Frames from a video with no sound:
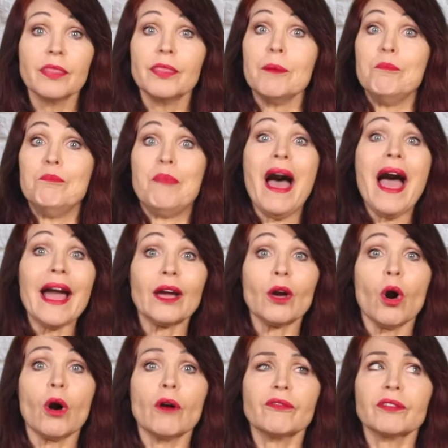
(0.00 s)
The back
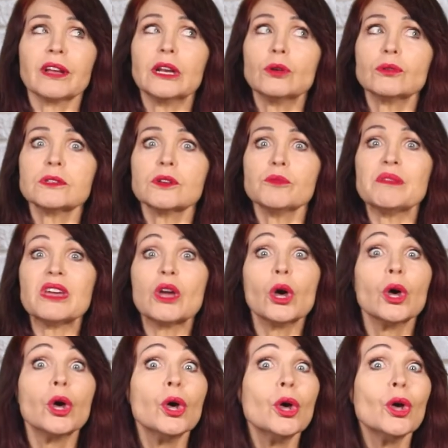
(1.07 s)
off can also be
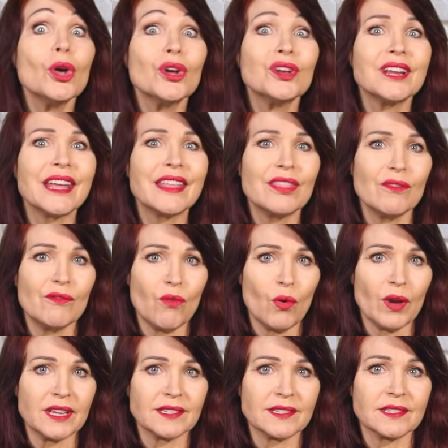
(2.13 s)
heard in the
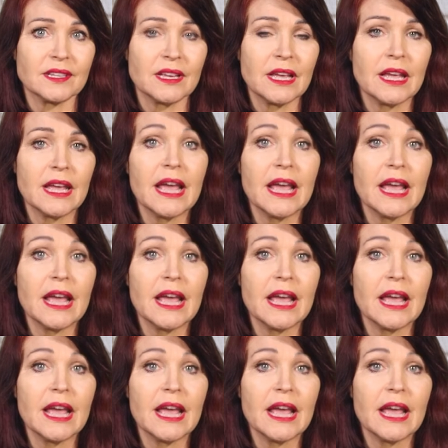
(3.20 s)
voice.